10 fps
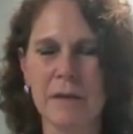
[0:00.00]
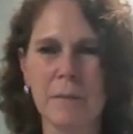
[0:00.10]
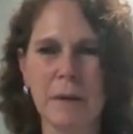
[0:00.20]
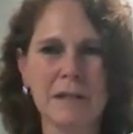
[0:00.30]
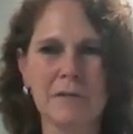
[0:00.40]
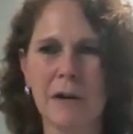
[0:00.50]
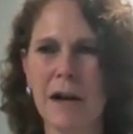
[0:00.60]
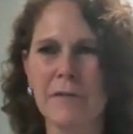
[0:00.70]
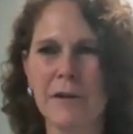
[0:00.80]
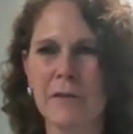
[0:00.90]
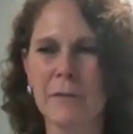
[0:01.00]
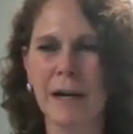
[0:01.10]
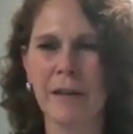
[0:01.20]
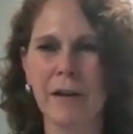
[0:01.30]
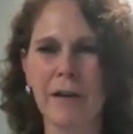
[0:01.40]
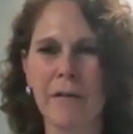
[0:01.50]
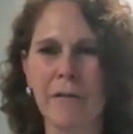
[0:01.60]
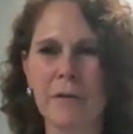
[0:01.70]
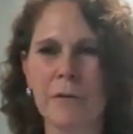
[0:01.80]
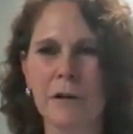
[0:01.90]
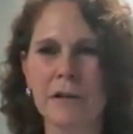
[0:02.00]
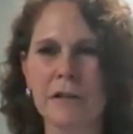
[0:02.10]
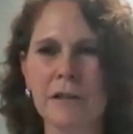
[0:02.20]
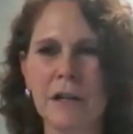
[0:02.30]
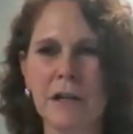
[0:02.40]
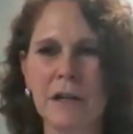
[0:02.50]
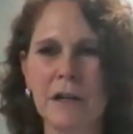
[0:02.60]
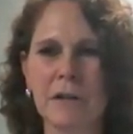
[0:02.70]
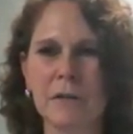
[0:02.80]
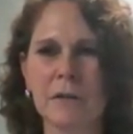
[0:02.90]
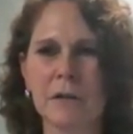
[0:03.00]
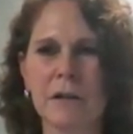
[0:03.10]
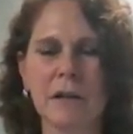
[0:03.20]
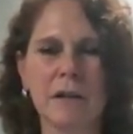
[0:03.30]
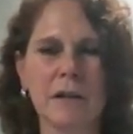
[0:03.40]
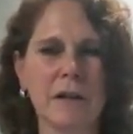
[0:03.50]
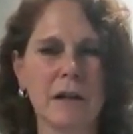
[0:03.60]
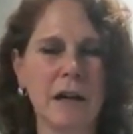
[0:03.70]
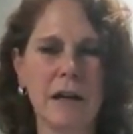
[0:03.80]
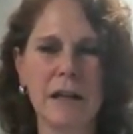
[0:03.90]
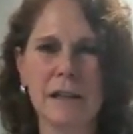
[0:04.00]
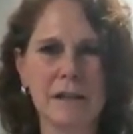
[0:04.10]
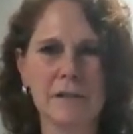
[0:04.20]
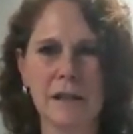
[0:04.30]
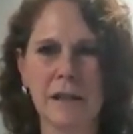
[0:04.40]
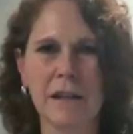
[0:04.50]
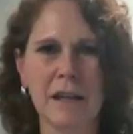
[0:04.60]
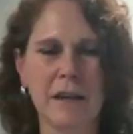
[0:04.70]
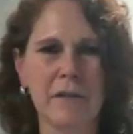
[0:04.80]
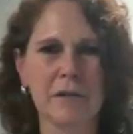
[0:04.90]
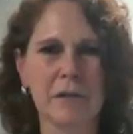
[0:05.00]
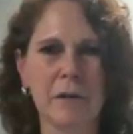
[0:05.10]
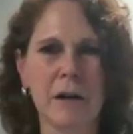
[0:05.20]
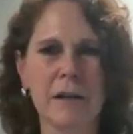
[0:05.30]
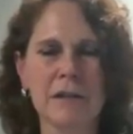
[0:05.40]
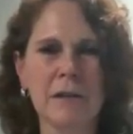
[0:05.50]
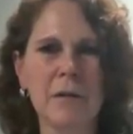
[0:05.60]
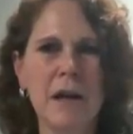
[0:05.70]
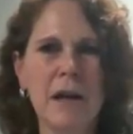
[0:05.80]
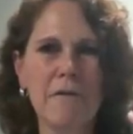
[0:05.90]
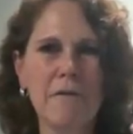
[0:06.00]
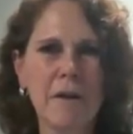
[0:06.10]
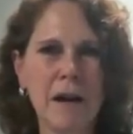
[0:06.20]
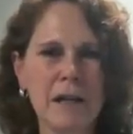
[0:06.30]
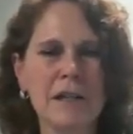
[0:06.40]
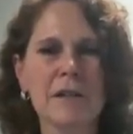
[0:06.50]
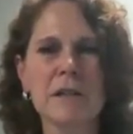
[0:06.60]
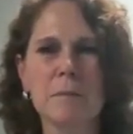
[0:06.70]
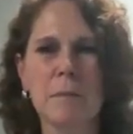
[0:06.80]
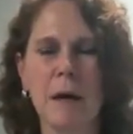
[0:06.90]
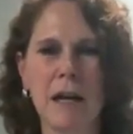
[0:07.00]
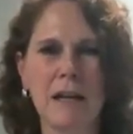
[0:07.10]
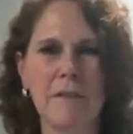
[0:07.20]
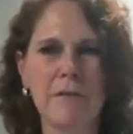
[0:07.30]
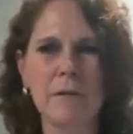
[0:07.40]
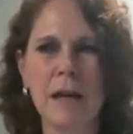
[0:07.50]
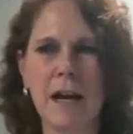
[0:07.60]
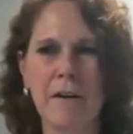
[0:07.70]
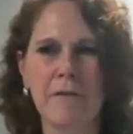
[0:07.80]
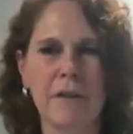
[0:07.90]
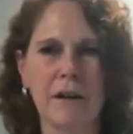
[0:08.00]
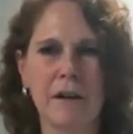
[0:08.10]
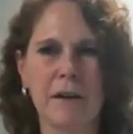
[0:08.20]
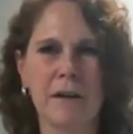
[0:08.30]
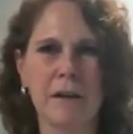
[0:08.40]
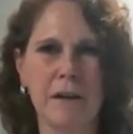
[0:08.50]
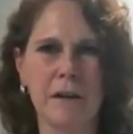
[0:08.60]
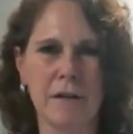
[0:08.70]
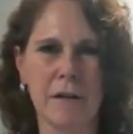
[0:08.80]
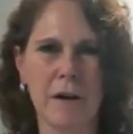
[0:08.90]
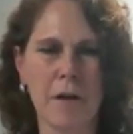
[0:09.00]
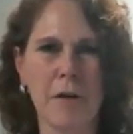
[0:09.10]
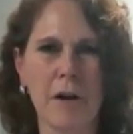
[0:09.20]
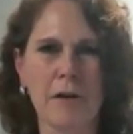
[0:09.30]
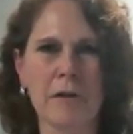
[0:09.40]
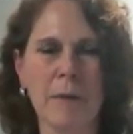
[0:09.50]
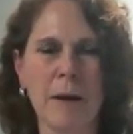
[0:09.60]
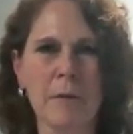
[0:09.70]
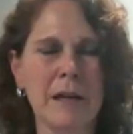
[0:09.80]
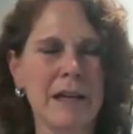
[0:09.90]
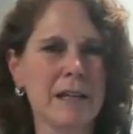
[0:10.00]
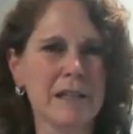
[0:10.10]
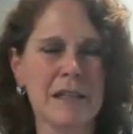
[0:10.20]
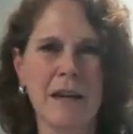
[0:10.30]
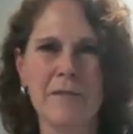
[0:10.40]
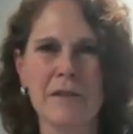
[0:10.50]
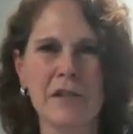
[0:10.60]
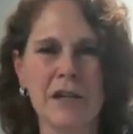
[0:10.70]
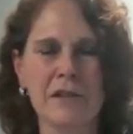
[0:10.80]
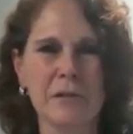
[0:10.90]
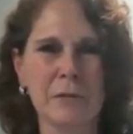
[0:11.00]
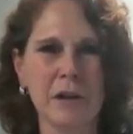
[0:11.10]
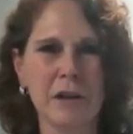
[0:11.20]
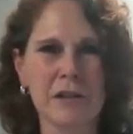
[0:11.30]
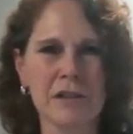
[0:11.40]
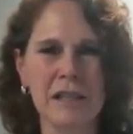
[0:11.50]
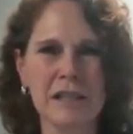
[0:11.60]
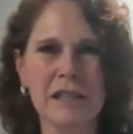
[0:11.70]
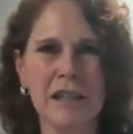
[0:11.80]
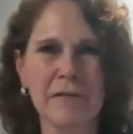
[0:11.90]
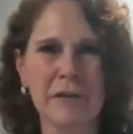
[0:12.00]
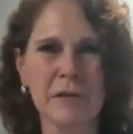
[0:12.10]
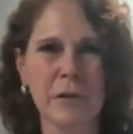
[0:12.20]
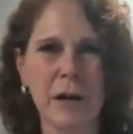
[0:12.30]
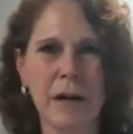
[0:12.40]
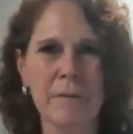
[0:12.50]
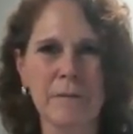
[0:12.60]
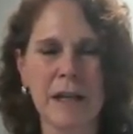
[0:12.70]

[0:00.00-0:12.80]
The best drive you ever made on a golf course, or a hike that you did that gave you joy. So find your spot. If you have a thought or a memory, it doesn't have to change the world. It just needs to give you joy.